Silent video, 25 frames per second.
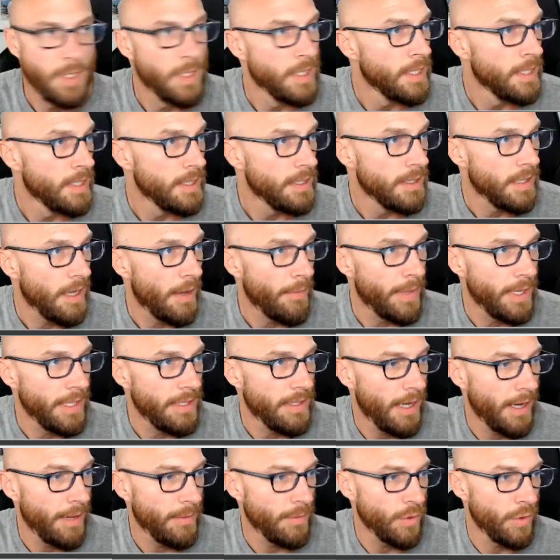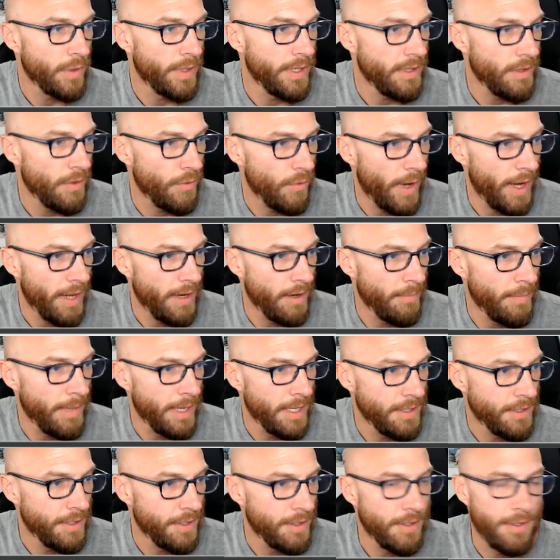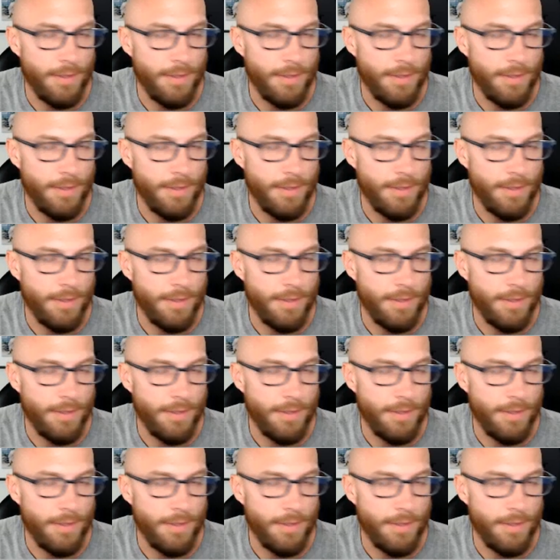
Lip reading: So how many times we'll hit the randomizer?